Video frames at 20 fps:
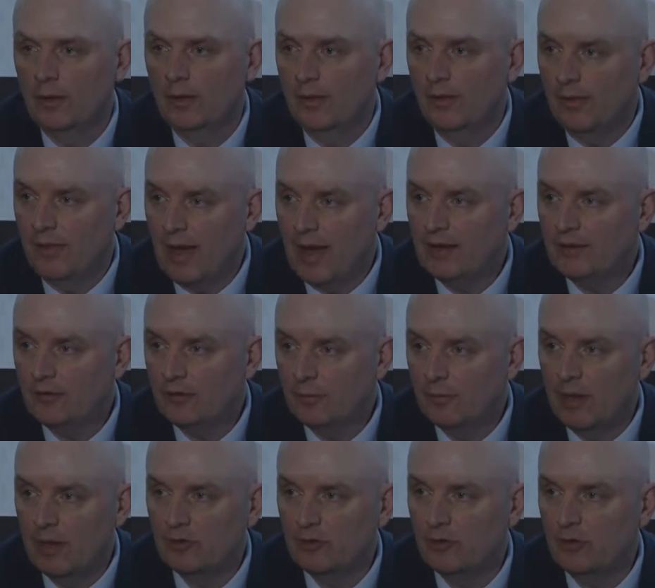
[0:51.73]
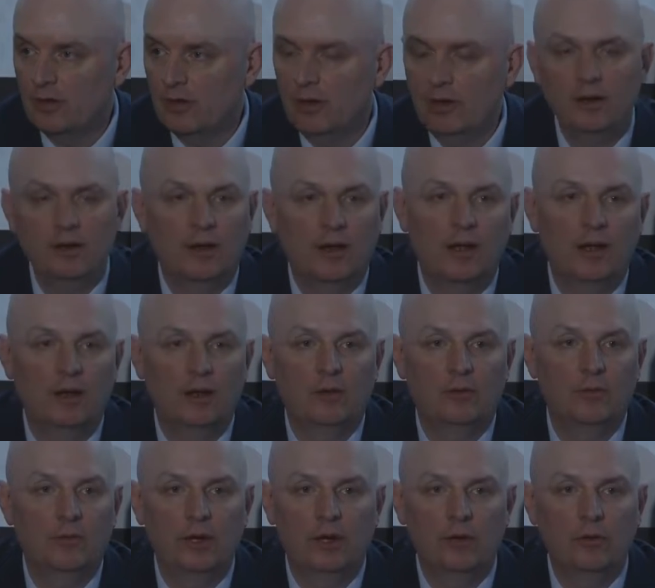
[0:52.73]
That's measured and indicated.
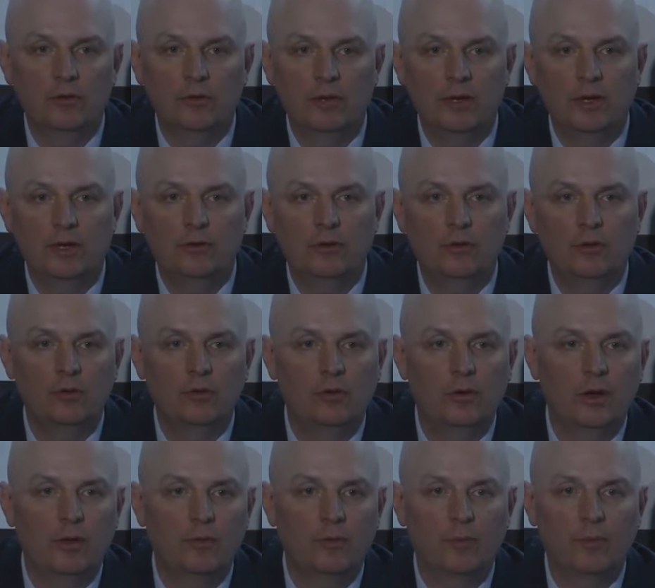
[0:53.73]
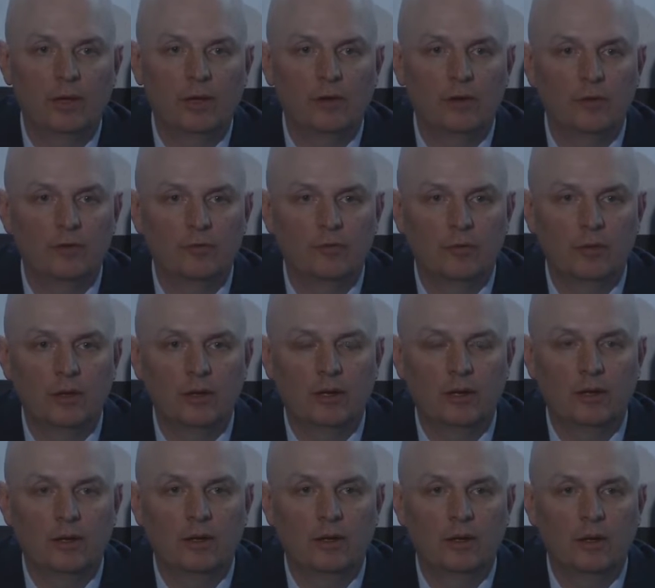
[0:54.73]
We don't need to do another meter of
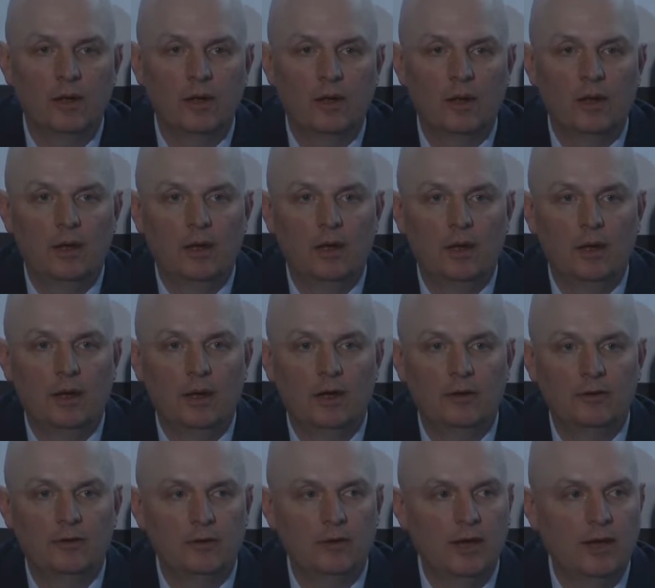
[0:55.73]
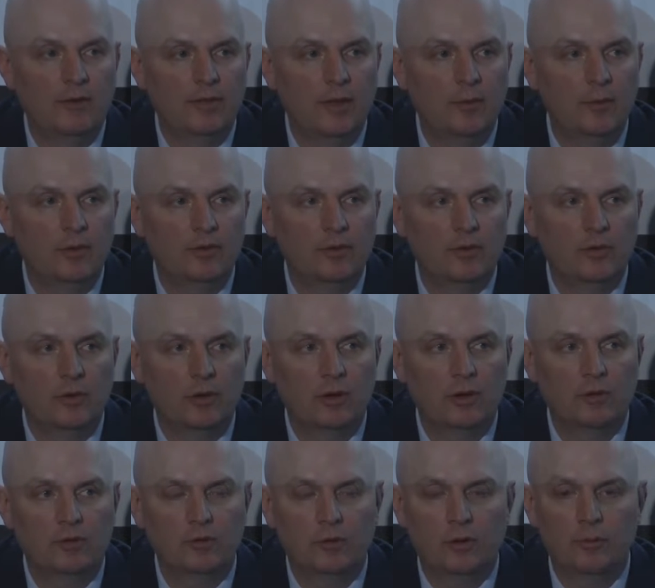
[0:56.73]
drilling to get that material
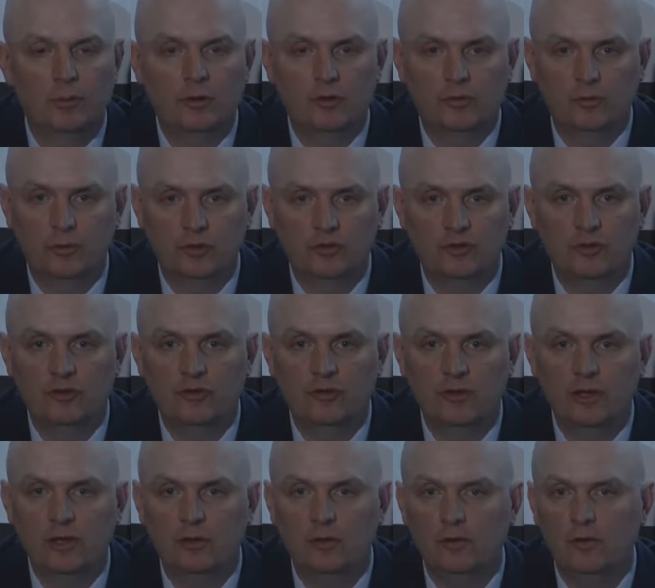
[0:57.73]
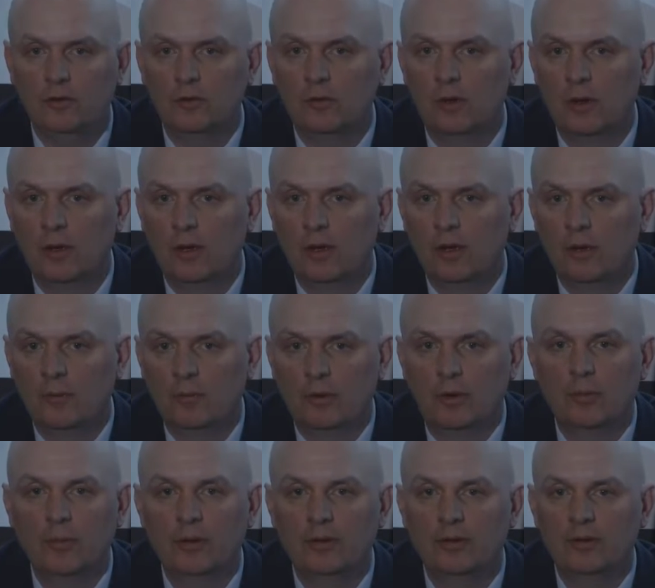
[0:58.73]
onto our books. We just need to
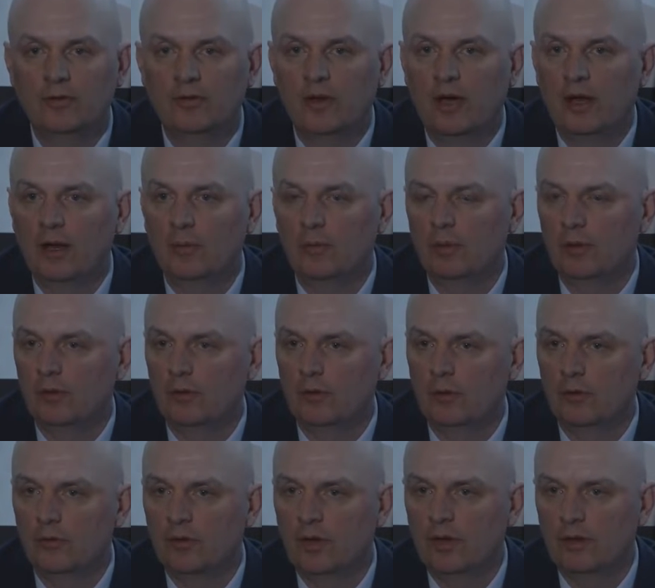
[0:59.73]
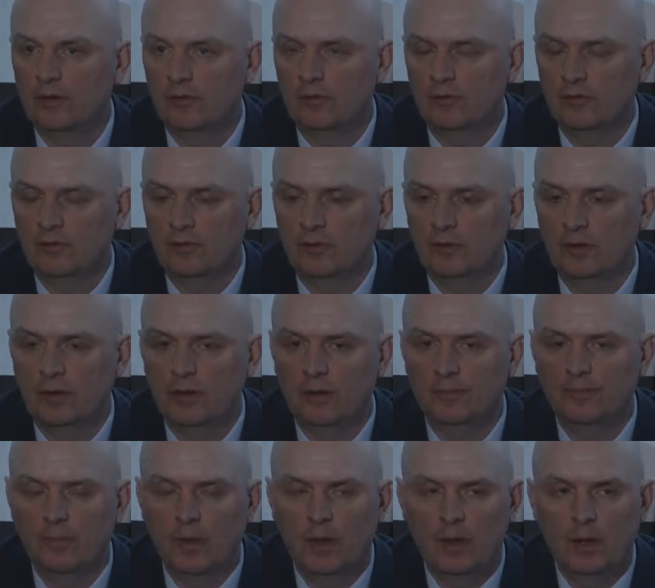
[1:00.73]
permit, design, and build a new tailings facility.
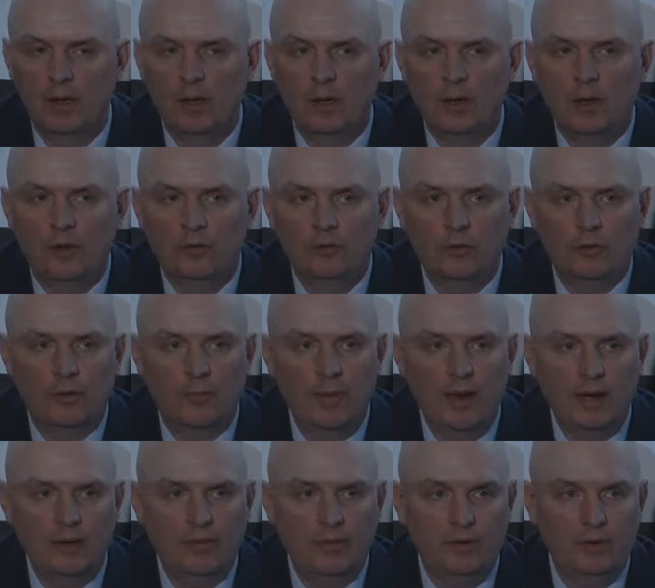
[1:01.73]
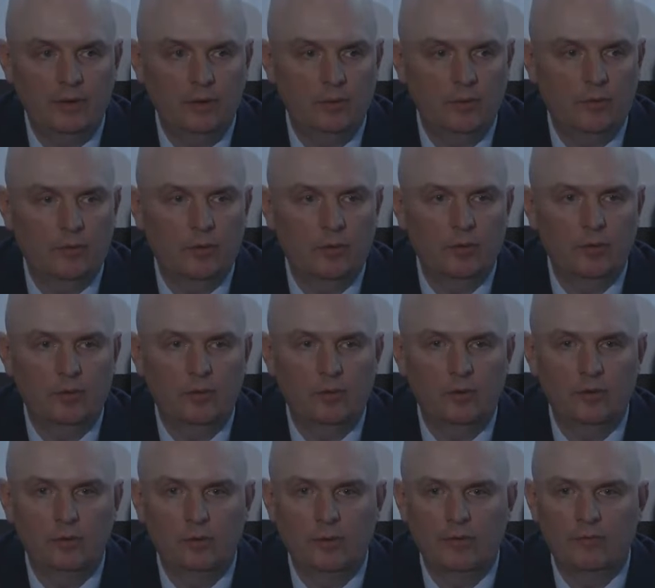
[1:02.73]
So on the back of the deal with Royal Gold, we've